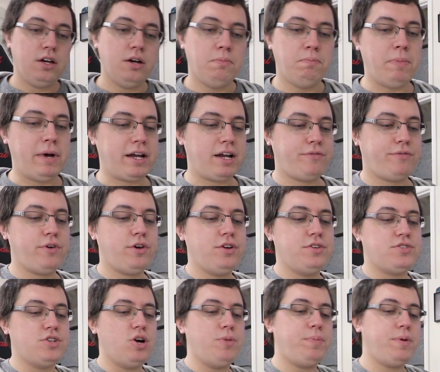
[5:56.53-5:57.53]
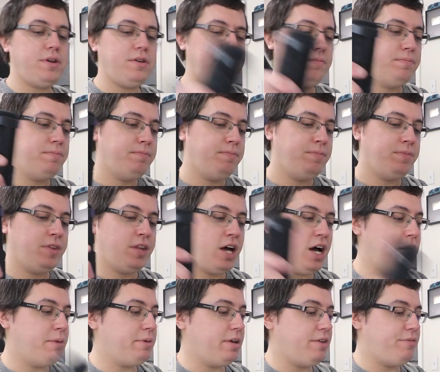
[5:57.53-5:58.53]
the microphone is open.
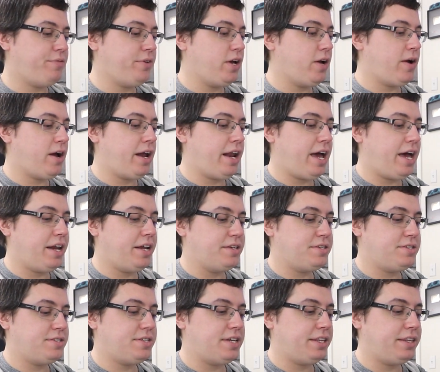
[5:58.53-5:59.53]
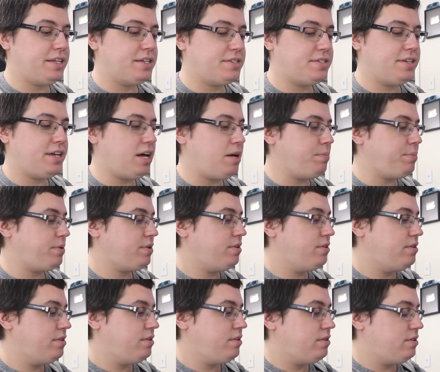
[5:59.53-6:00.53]
I'm going to figure out how to set this up.
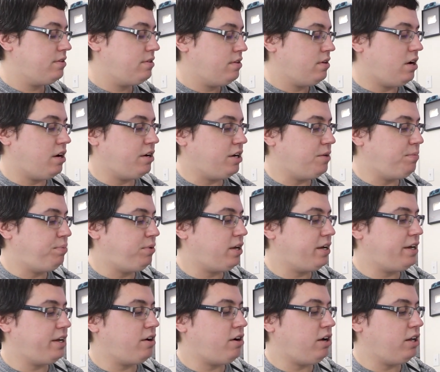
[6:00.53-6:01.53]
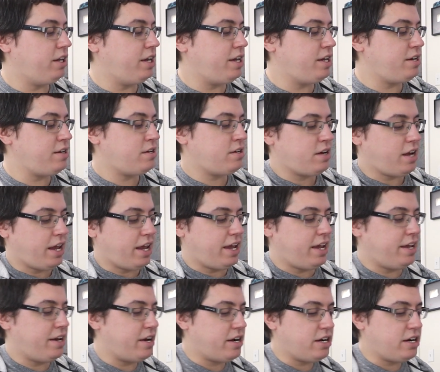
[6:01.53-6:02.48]
I'm going to plug it all in, and